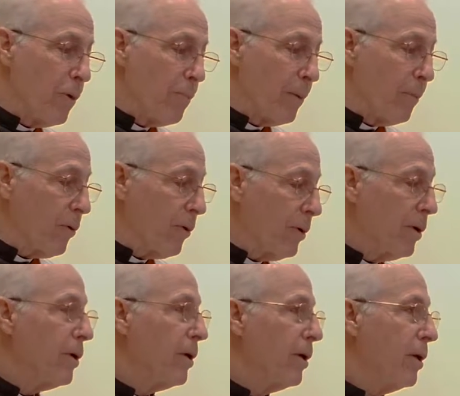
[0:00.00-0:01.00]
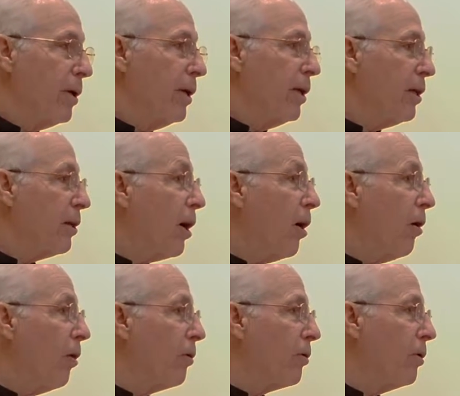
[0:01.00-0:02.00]
remember, he
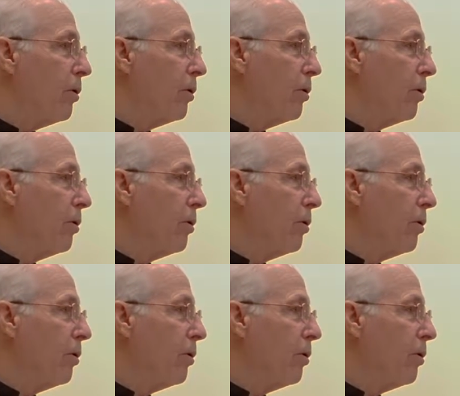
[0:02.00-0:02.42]
called